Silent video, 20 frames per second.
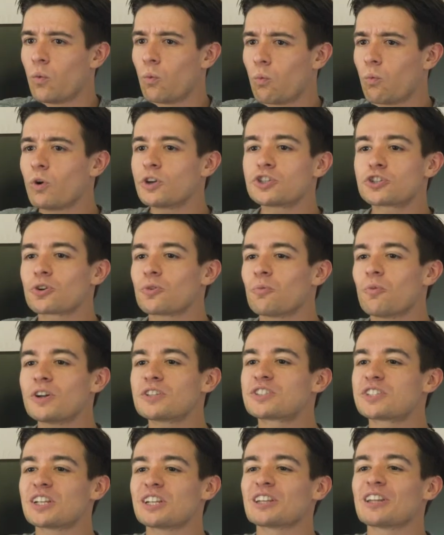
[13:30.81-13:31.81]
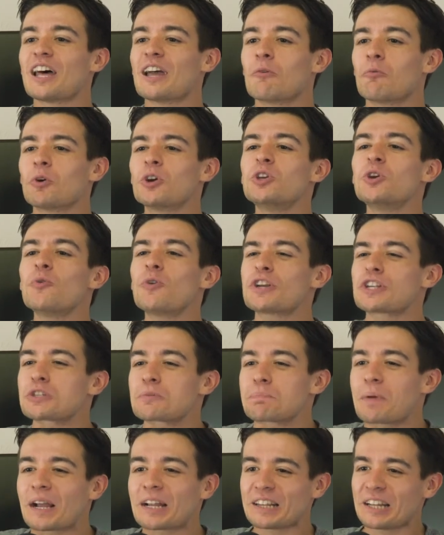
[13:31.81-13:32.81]
What's your What's it like? Were you
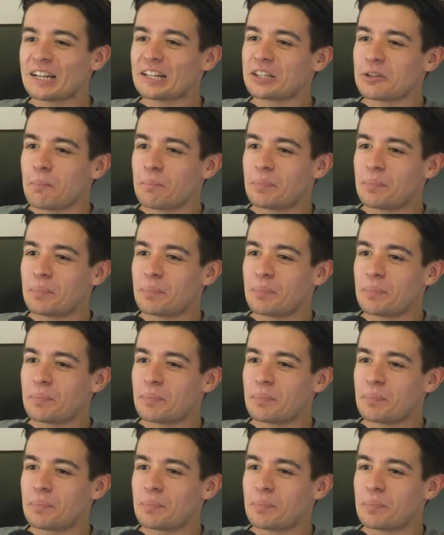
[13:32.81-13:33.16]
expecting to